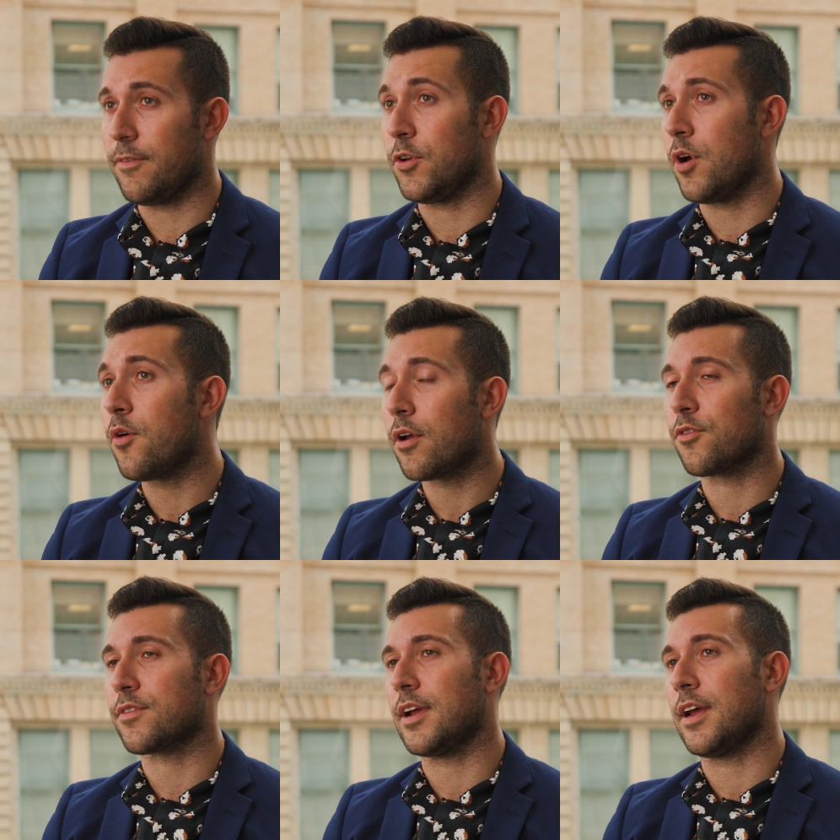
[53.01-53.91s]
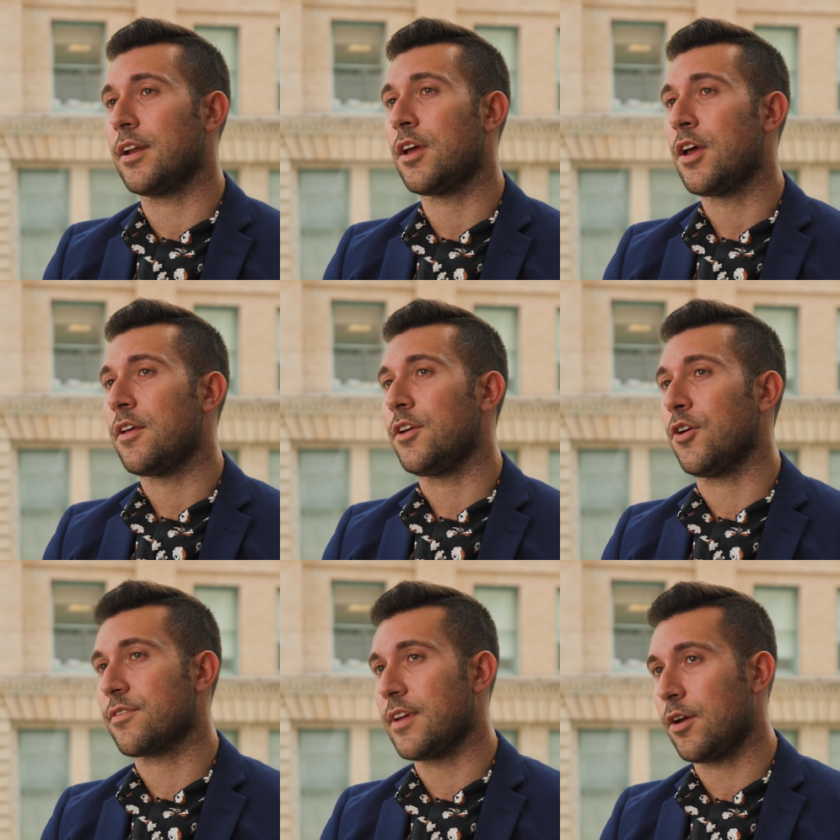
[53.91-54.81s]
if you don't understand
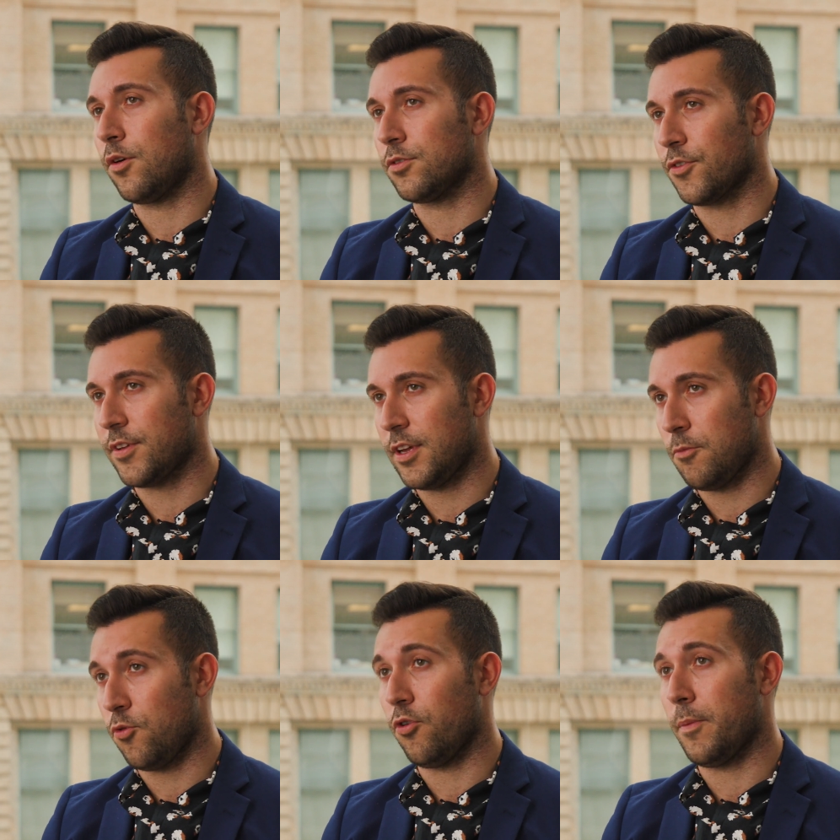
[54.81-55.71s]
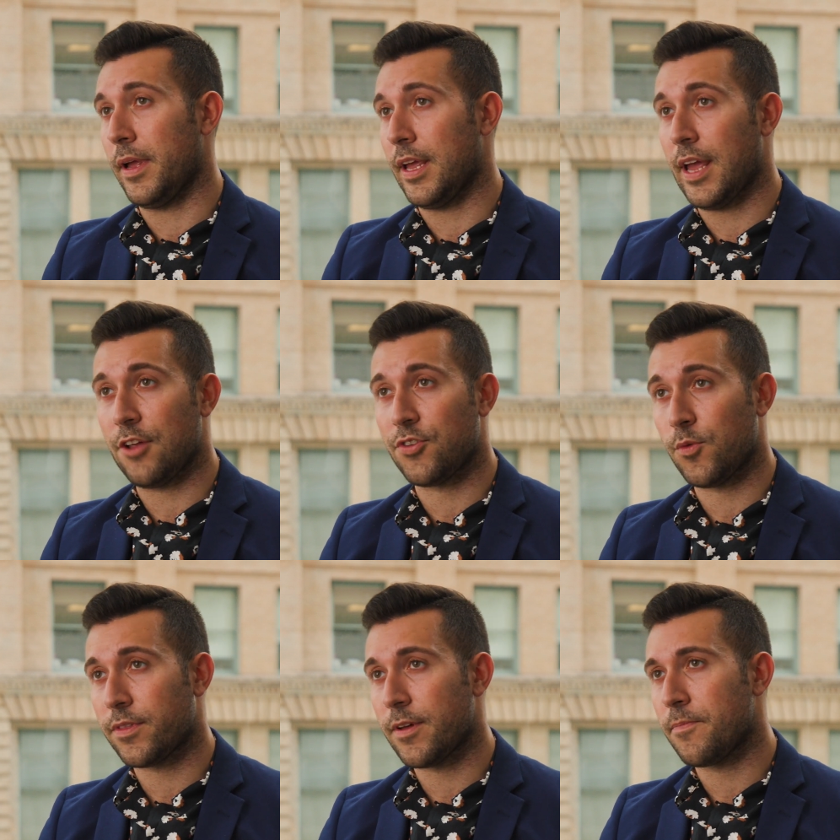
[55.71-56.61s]
your stakeholder team who will be engaging
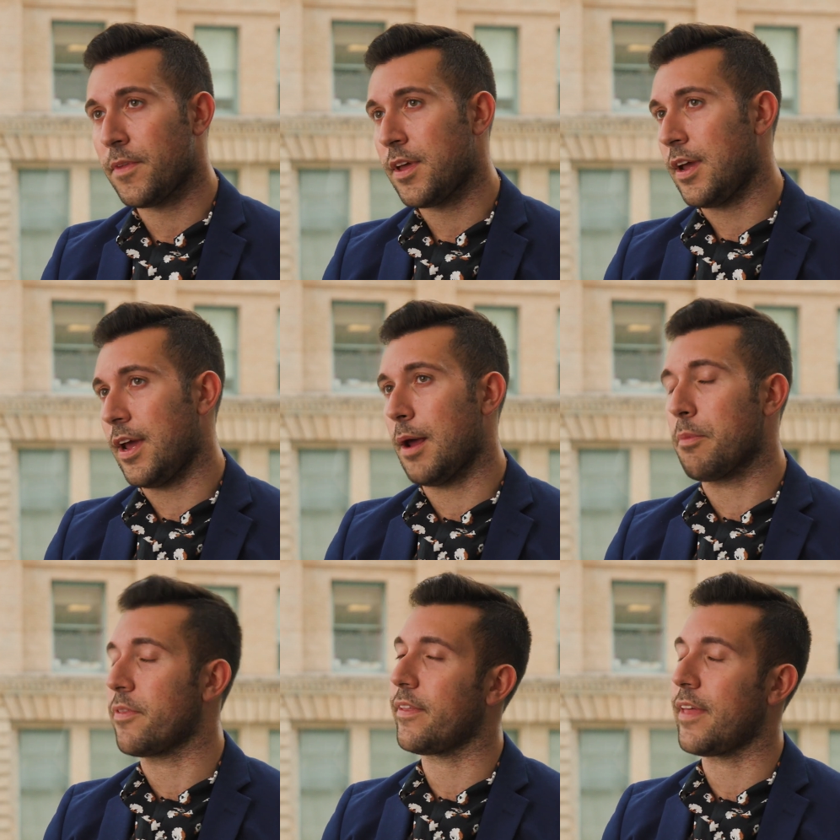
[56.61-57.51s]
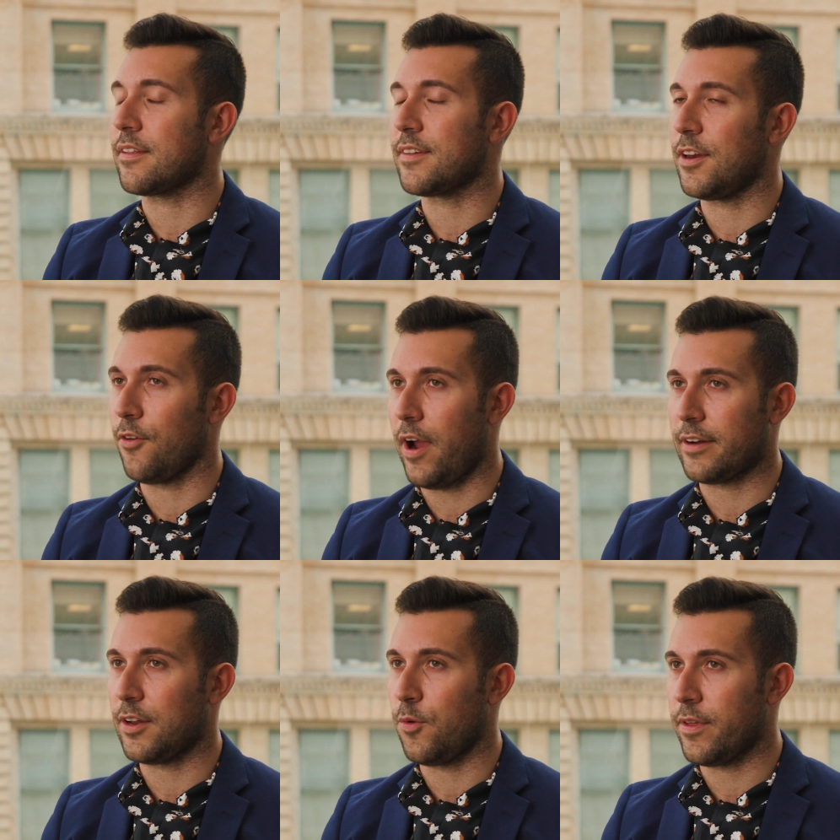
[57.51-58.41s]
with it and everything that it's
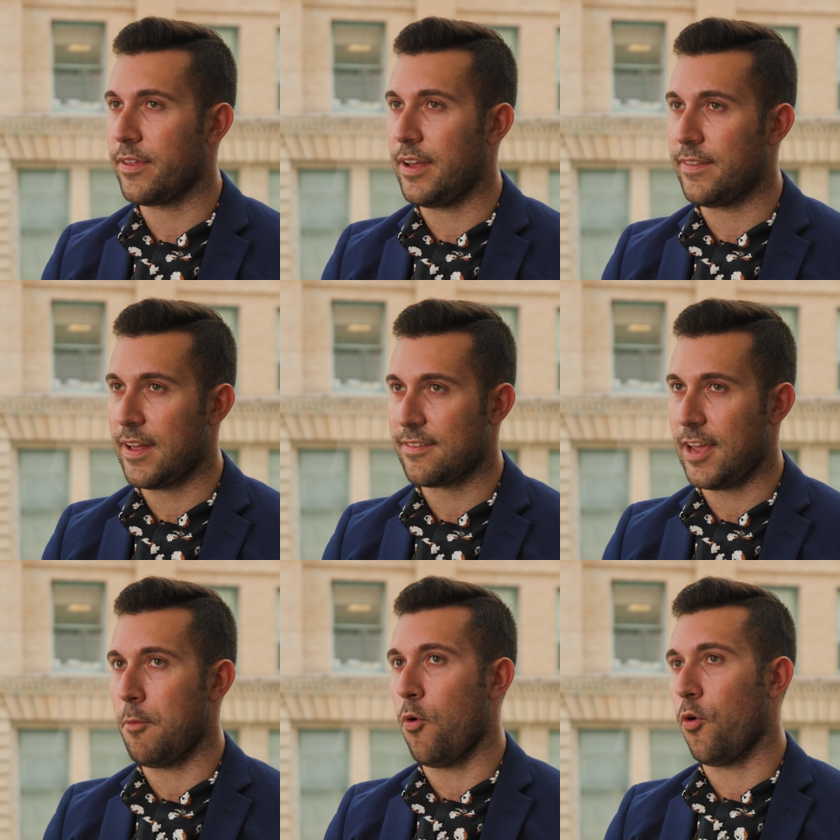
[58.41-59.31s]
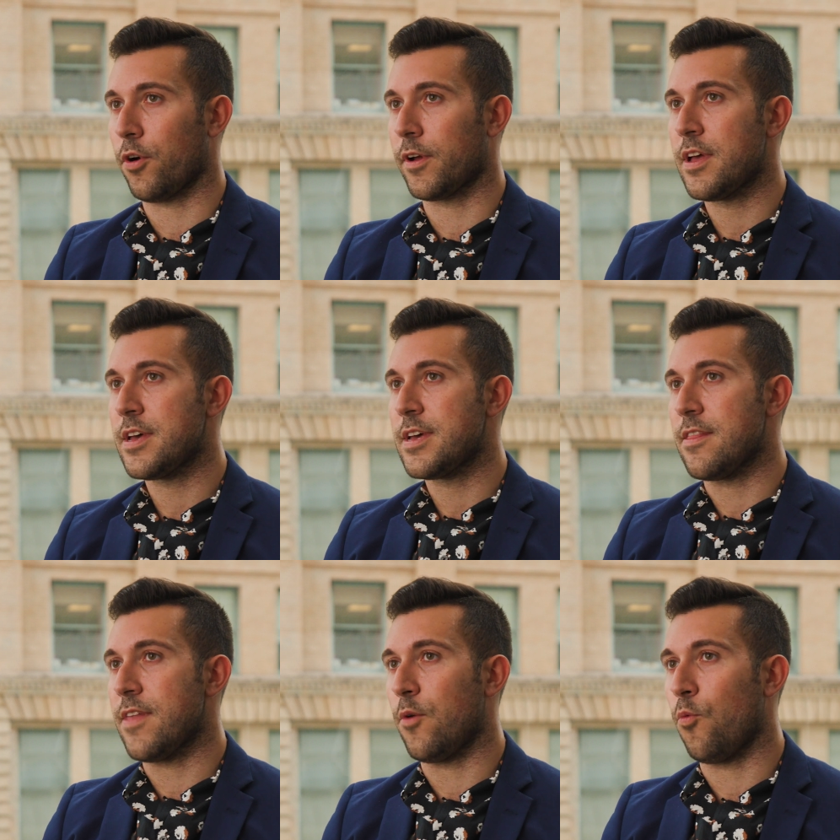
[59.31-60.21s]
interacting with in that same org,
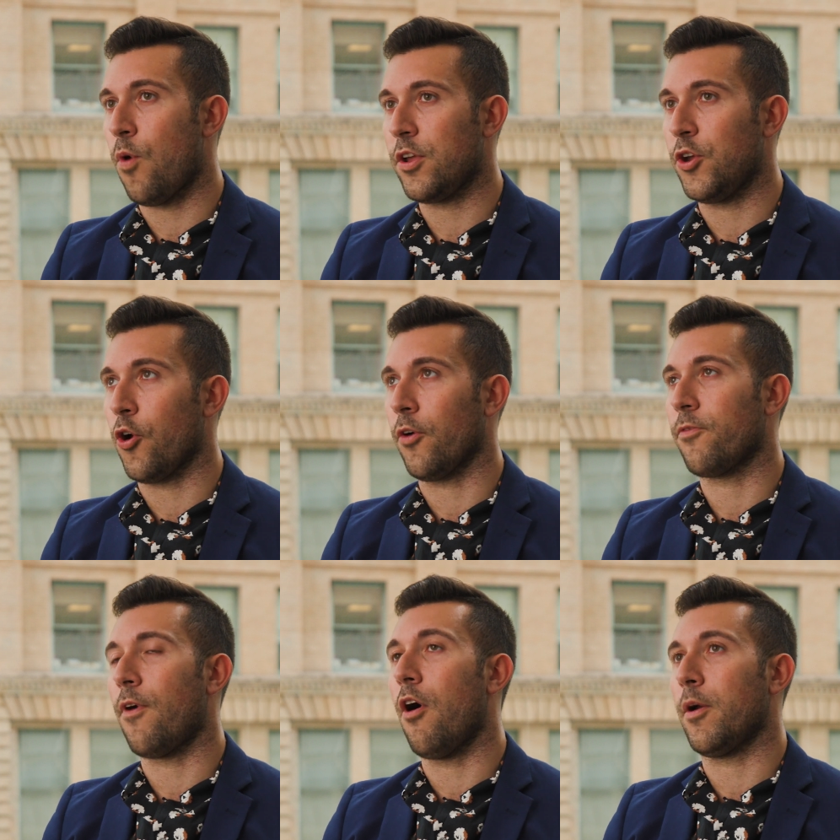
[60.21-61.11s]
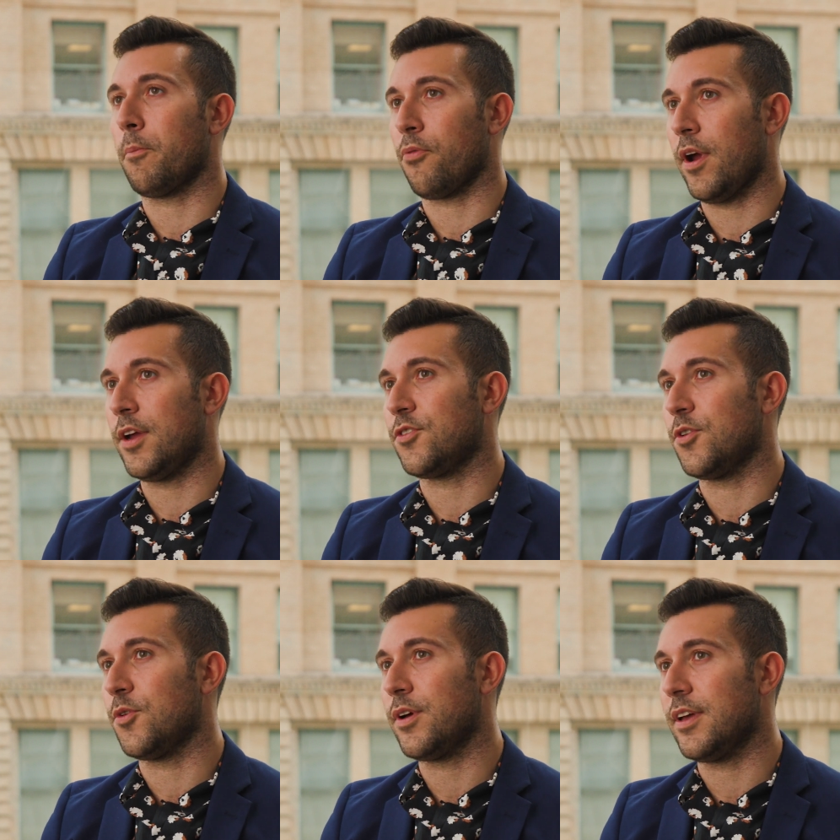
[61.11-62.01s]
then what you're falling prey to